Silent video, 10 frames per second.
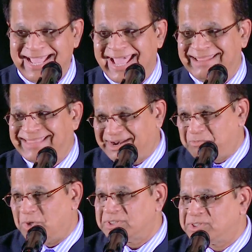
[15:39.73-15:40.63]
and that
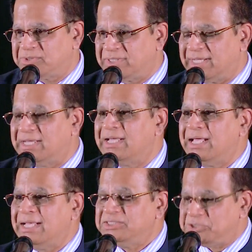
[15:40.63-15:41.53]
was to the
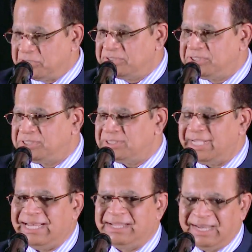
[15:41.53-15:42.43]
church
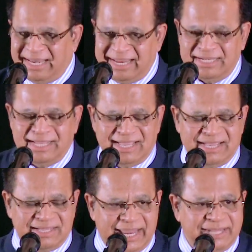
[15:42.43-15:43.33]
in
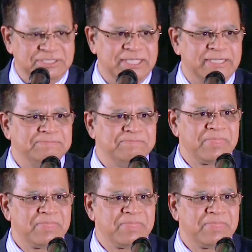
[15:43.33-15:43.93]
Galatia.